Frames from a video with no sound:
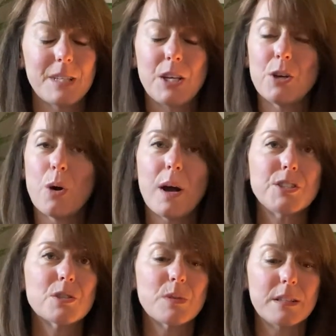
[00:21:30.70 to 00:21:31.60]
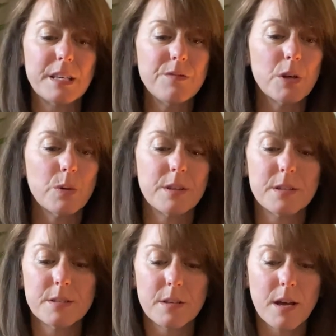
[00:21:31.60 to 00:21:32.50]
You know, I just want to leave you with
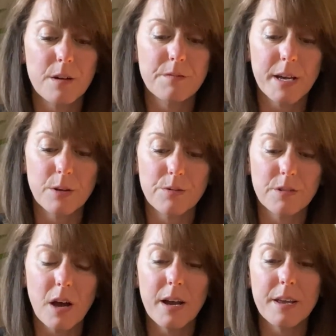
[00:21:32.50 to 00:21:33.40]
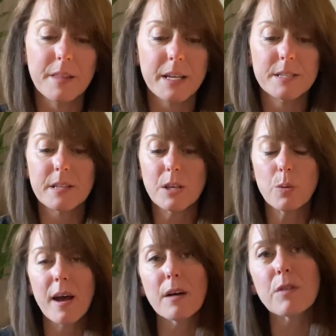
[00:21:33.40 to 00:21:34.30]
this final thought, and that is that you
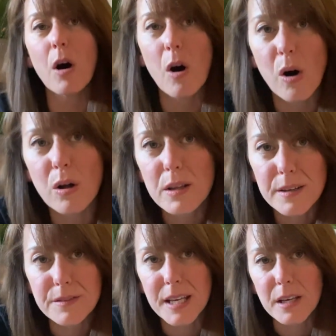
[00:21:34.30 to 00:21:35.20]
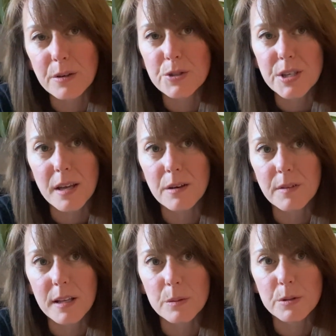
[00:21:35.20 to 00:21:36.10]
have all of the energy
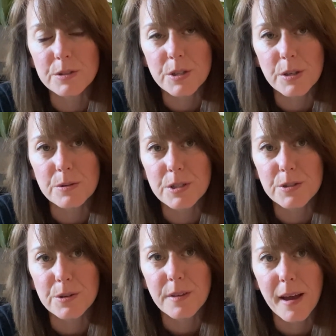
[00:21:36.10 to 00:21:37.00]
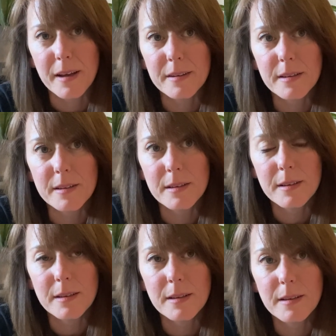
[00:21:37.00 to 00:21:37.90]
available to you to do that.
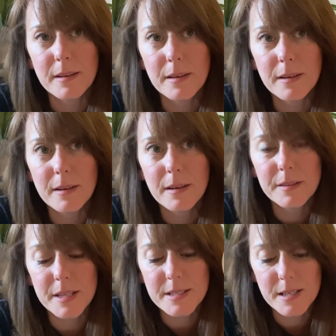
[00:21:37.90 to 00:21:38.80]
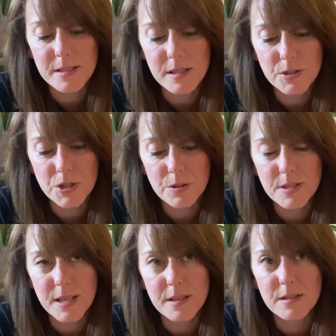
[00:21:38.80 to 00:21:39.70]
This is the
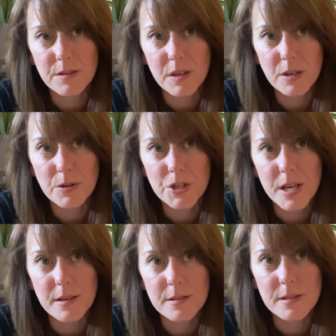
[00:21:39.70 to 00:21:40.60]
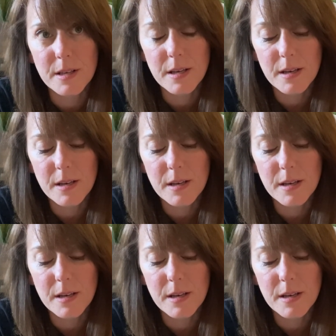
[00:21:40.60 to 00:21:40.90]
juiciest of energies.